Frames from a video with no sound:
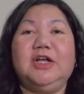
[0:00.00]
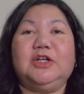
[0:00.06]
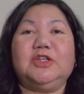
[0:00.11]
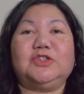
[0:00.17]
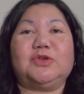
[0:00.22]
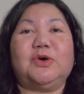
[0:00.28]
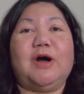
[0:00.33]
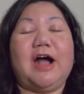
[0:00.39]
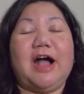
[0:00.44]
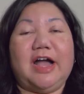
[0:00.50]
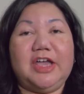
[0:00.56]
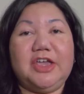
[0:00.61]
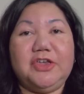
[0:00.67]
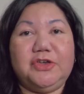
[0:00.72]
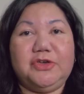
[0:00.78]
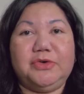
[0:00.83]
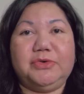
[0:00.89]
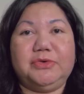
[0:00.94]
So I
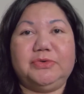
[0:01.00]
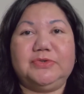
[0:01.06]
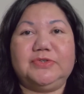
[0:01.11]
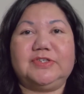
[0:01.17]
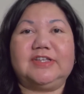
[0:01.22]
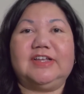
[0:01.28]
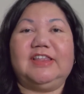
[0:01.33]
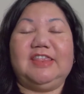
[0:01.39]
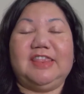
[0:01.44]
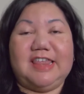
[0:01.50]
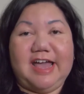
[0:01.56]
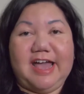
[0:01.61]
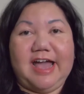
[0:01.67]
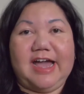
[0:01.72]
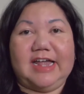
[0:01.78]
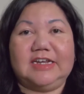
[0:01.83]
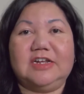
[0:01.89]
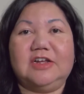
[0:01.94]
use
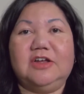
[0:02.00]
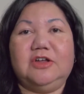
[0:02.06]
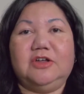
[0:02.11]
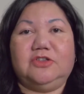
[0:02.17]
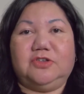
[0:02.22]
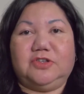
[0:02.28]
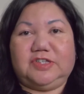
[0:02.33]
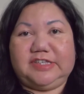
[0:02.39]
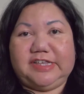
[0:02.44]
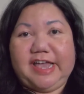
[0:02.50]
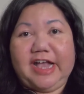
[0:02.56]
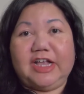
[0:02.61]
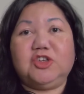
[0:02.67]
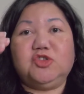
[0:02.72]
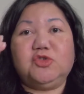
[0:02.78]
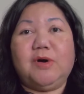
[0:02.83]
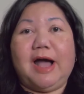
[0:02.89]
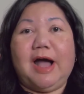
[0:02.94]
that to
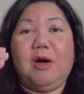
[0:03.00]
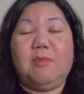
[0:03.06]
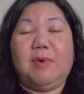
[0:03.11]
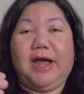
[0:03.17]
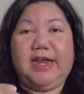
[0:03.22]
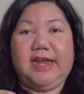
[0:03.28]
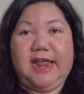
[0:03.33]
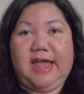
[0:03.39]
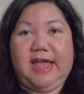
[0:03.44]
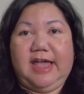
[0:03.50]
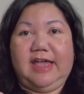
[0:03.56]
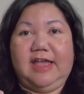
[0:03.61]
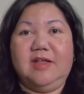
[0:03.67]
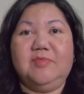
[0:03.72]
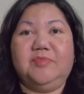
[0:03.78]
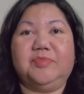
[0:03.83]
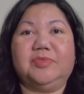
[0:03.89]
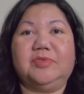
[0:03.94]
schedule out my day,